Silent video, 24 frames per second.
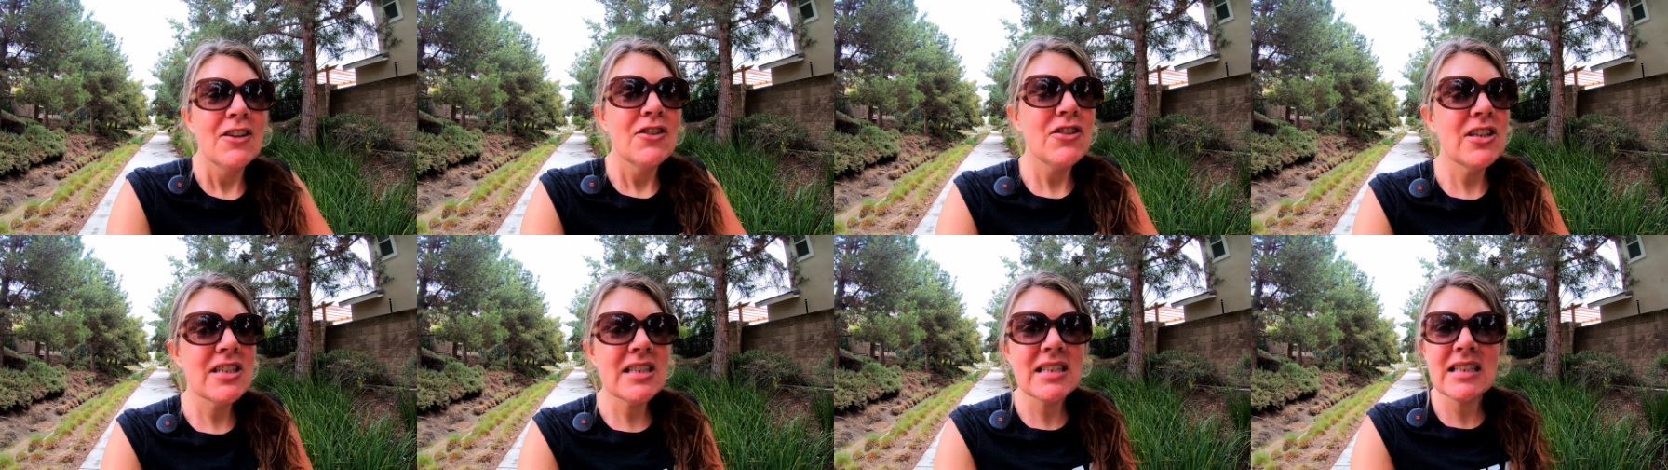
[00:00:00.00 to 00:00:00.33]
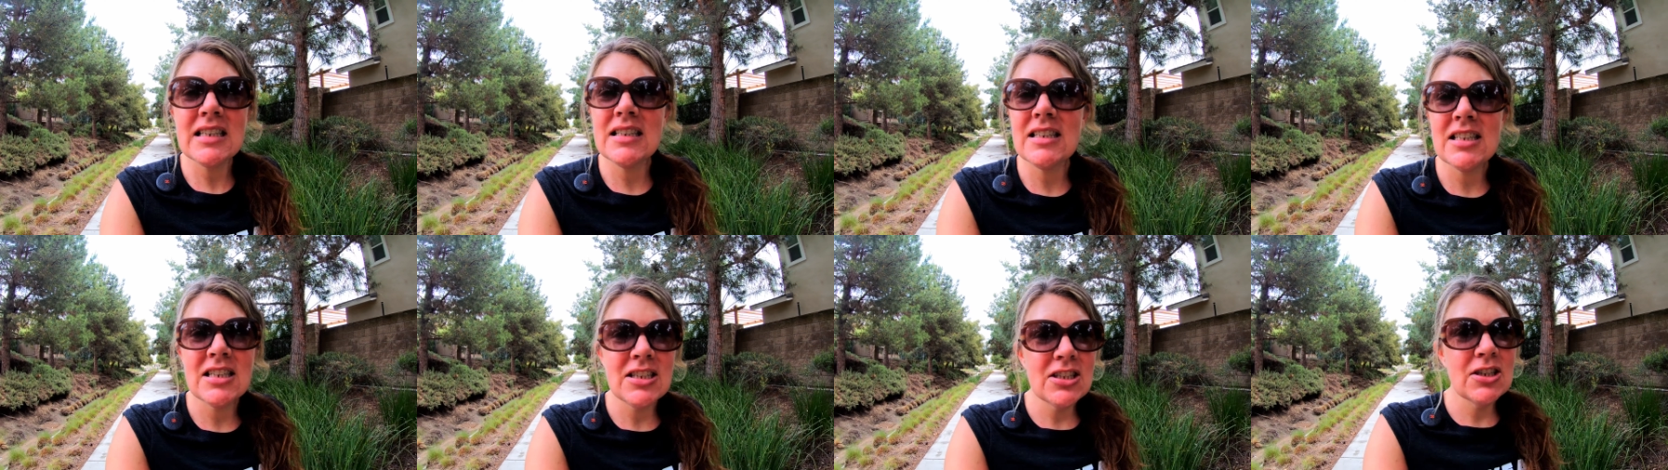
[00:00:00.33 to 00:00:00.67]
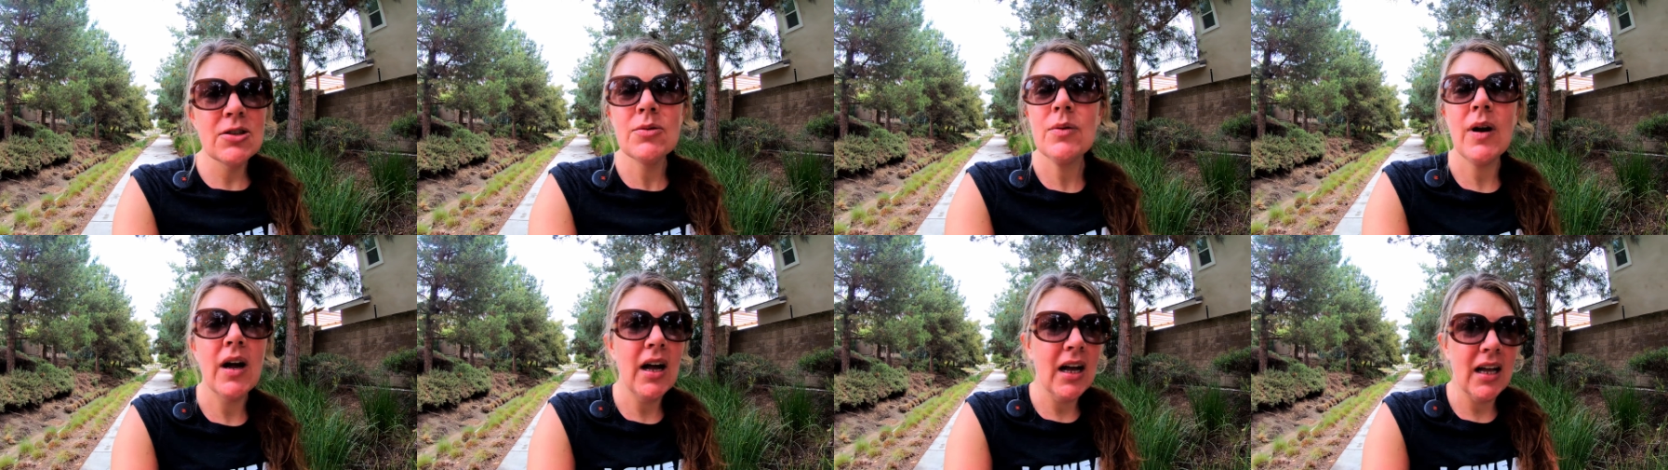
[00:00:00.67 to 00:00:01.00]
just
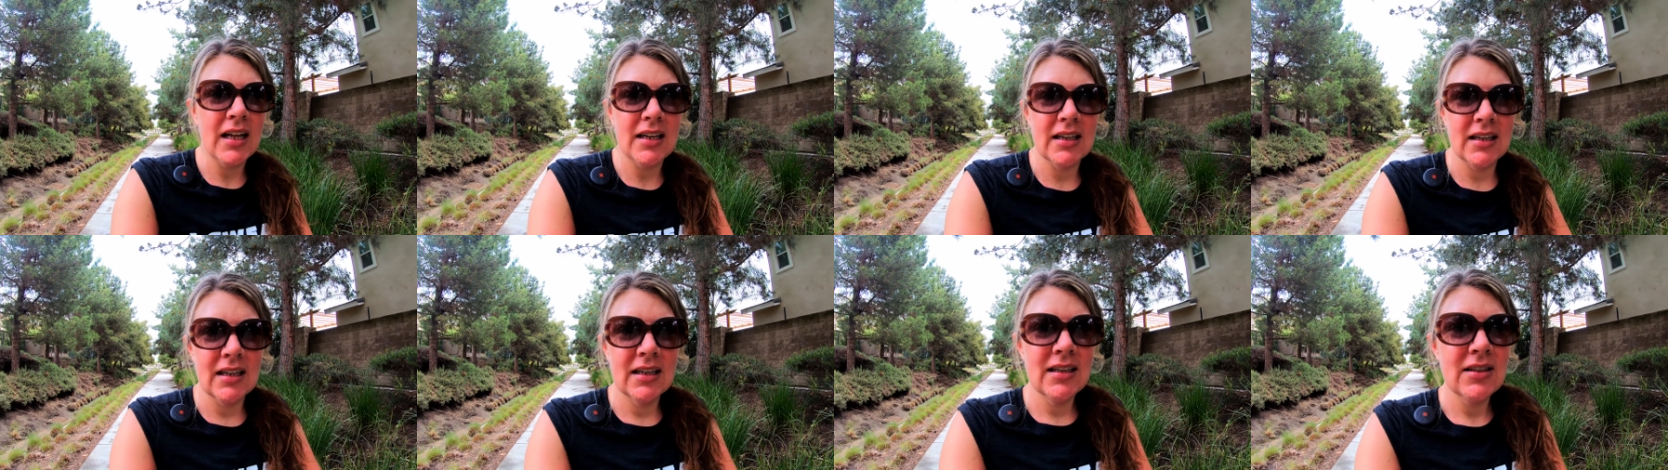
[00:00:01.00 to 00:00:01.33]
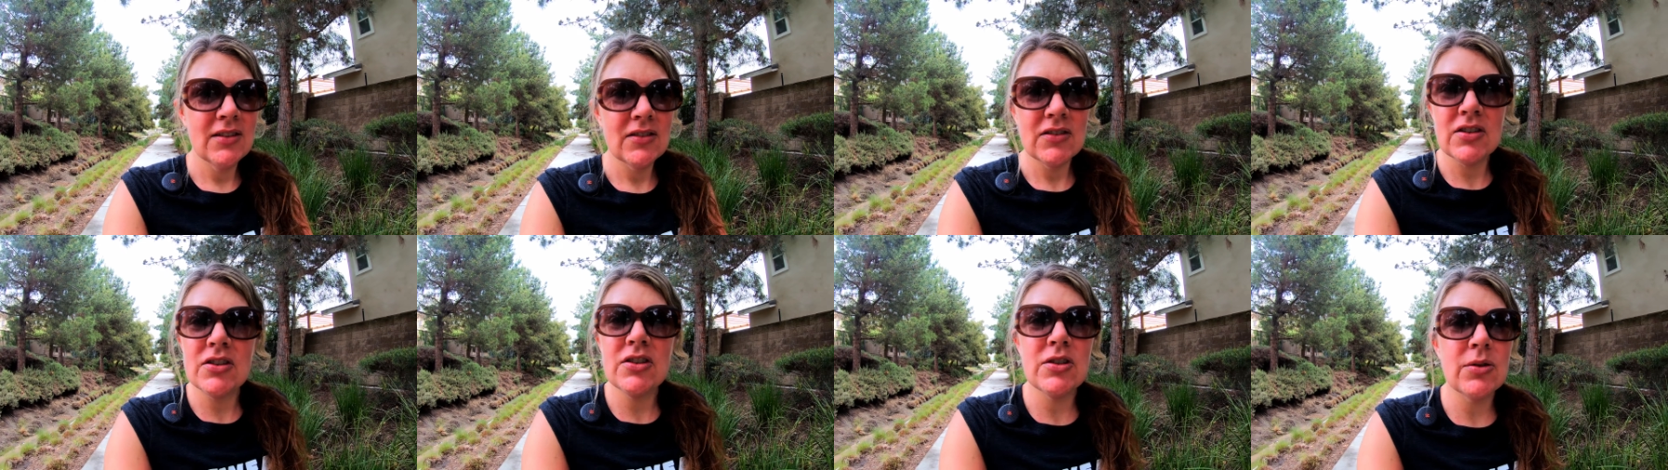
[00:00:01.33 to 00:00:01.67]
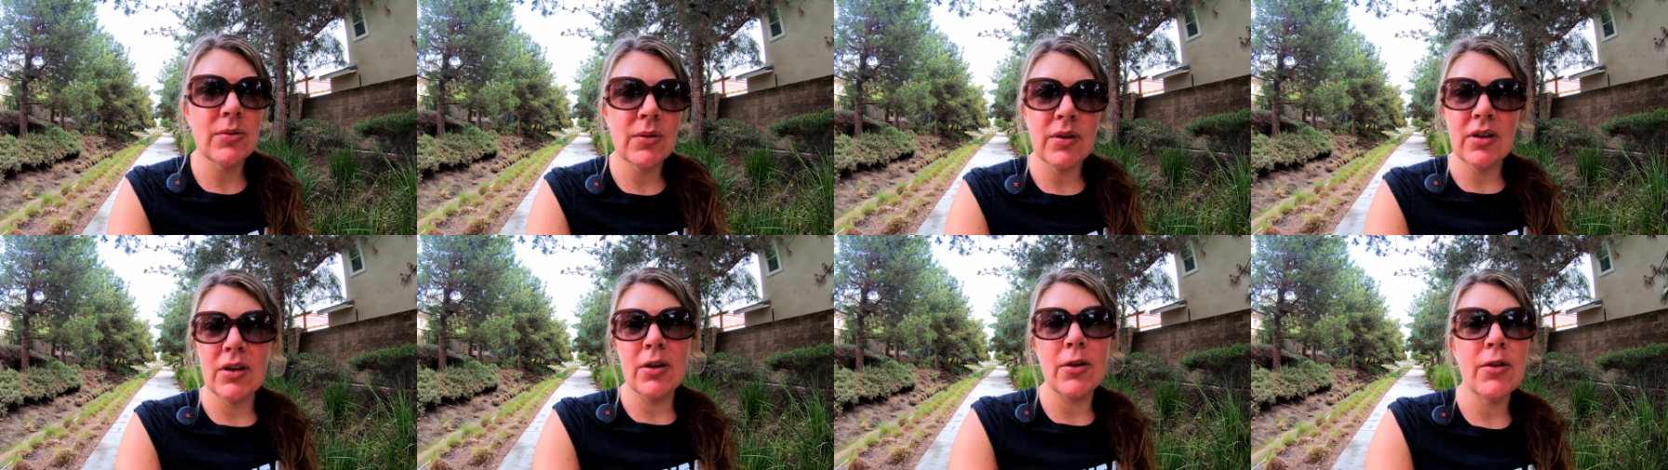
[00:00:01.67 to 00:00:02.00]
continue on to
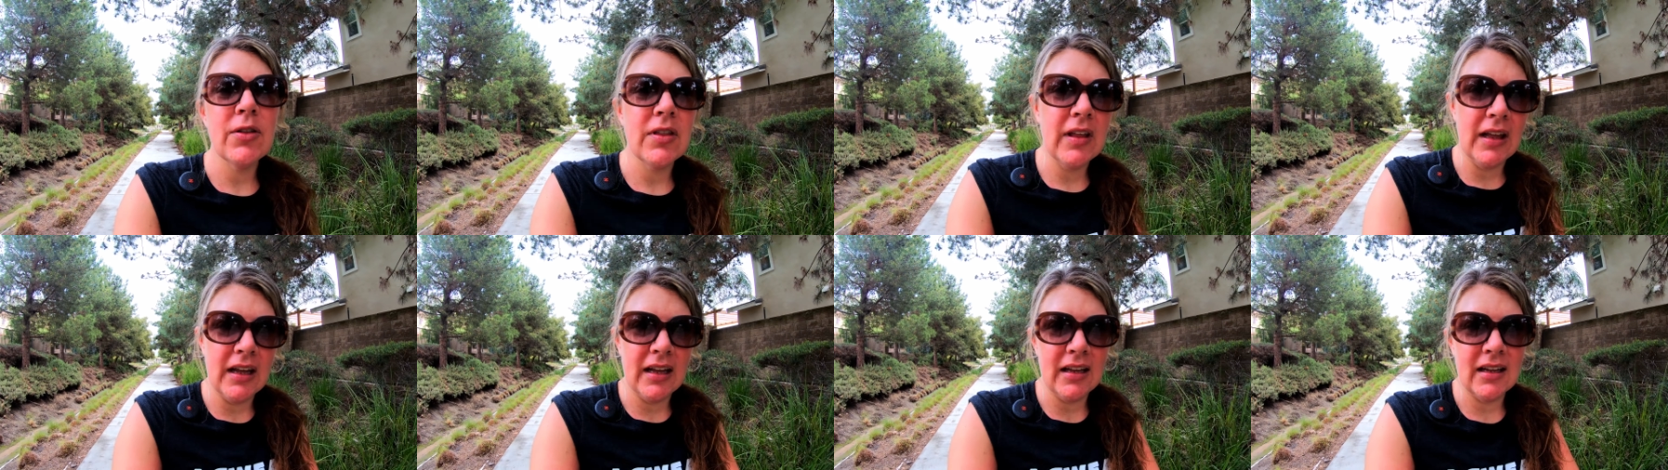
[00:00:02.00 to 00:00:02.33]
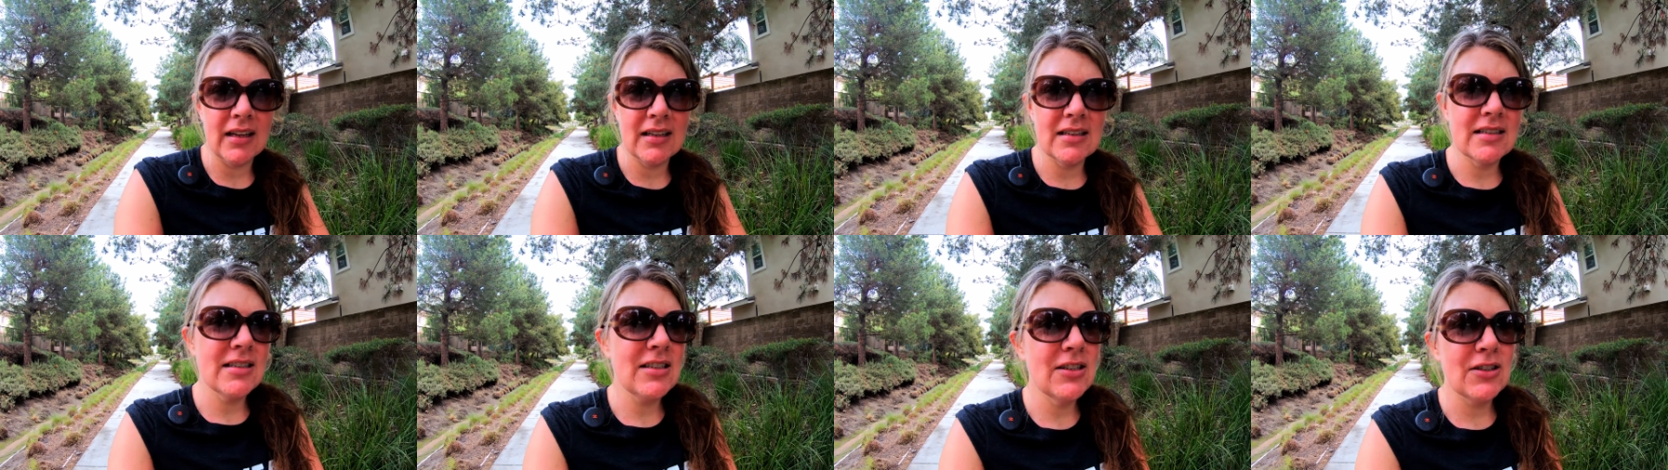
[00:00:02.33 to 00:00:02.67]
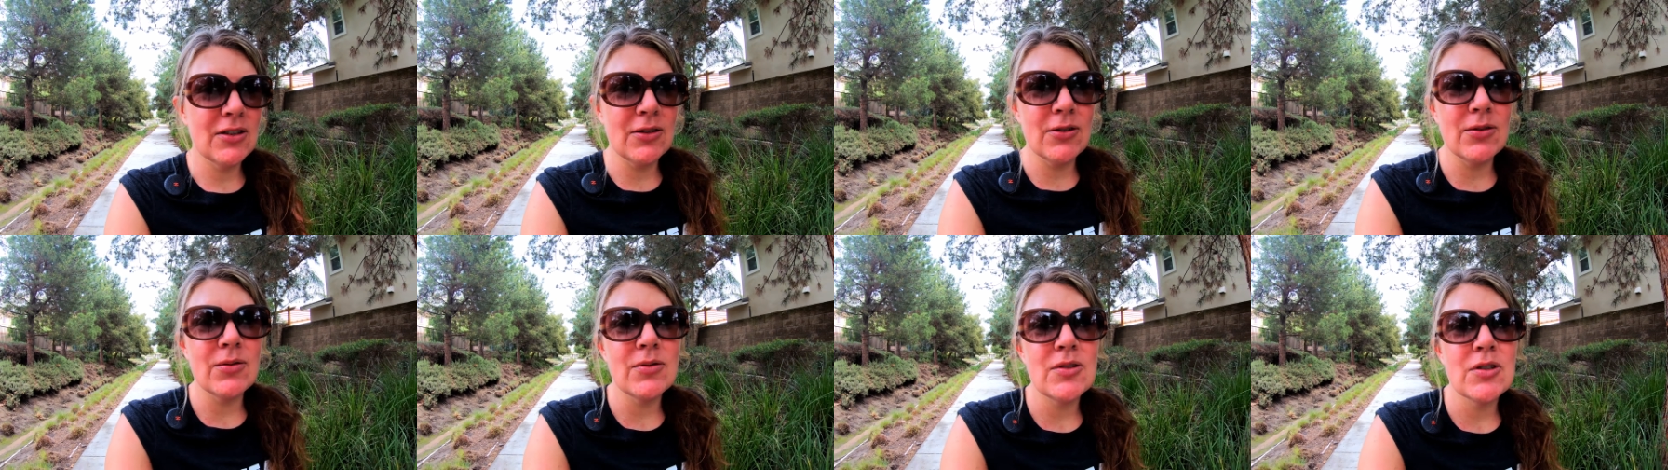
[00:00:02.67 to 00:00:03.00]
doing your thing.
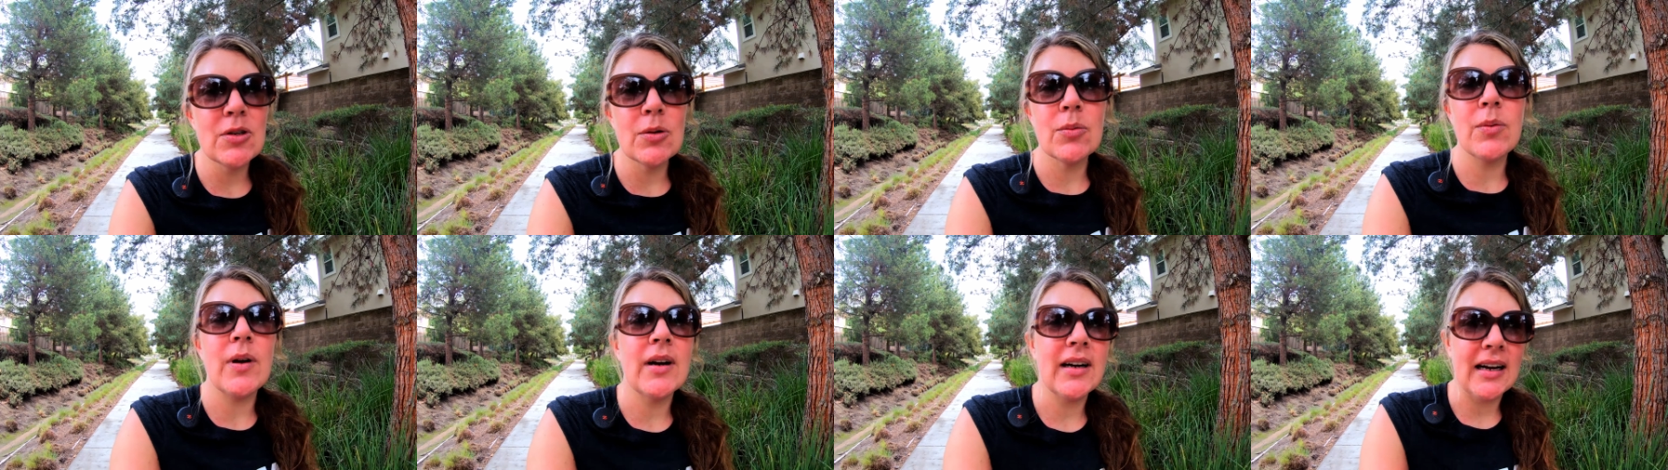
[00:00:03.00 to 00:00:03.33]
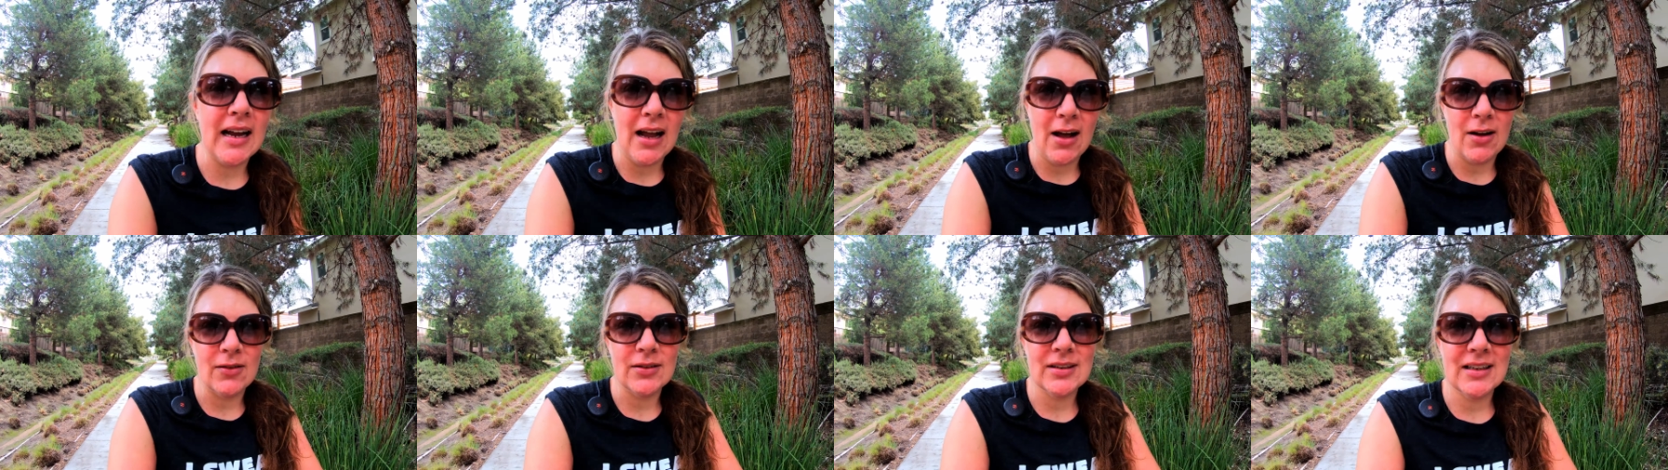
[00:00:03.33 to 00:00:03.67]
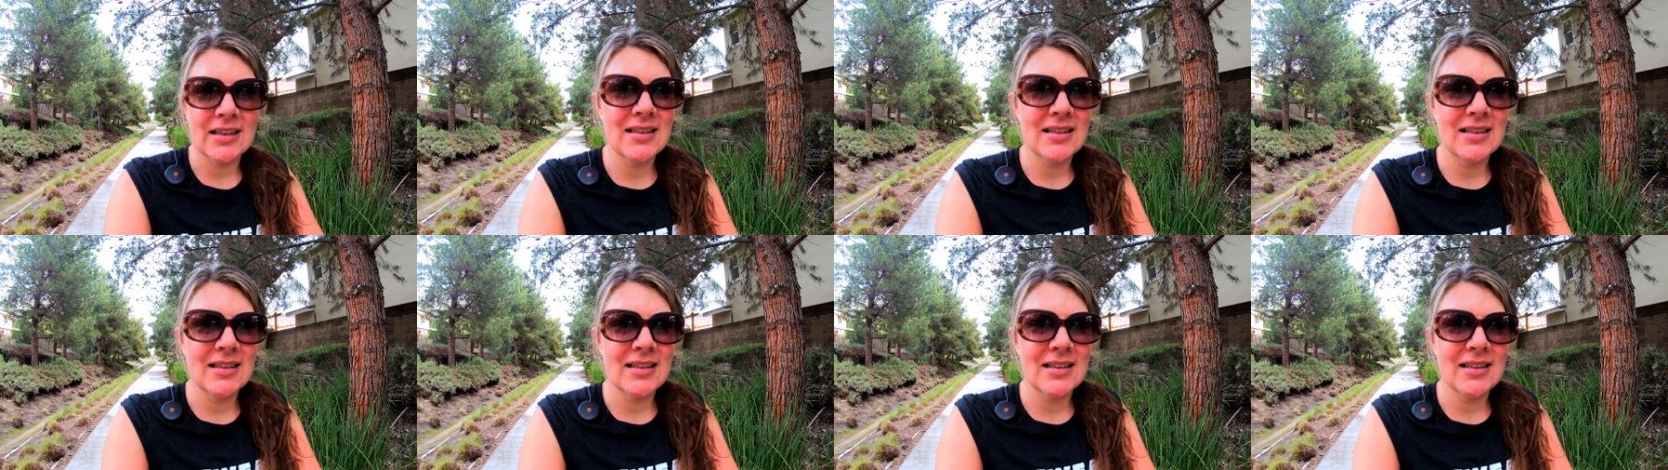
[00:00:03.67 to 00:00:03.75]
Continue to work out.